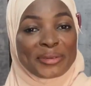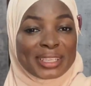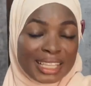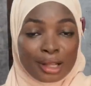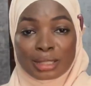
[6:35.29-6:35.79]

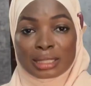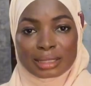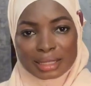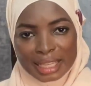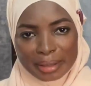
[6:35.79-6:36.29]
Reach out
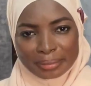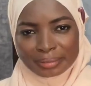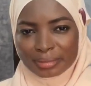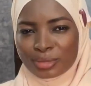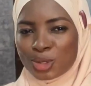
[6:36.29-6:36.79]
to them
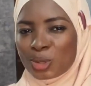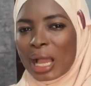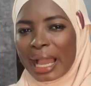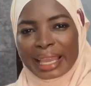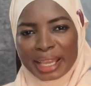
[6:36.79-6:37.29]
to
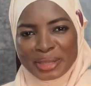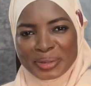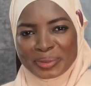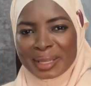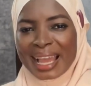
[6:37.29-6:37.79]
hire
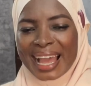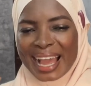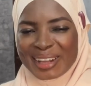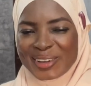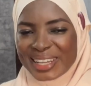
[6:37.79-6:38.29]
you
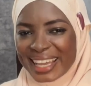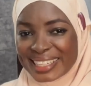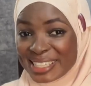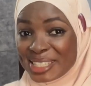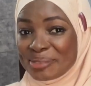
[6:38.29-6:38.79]
and go
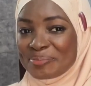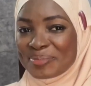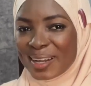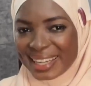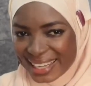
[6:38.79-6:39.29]
get this
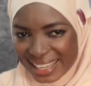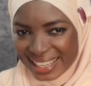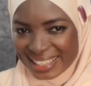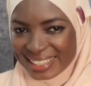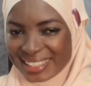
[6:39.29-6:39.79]

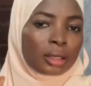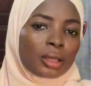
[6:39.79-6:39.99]
money.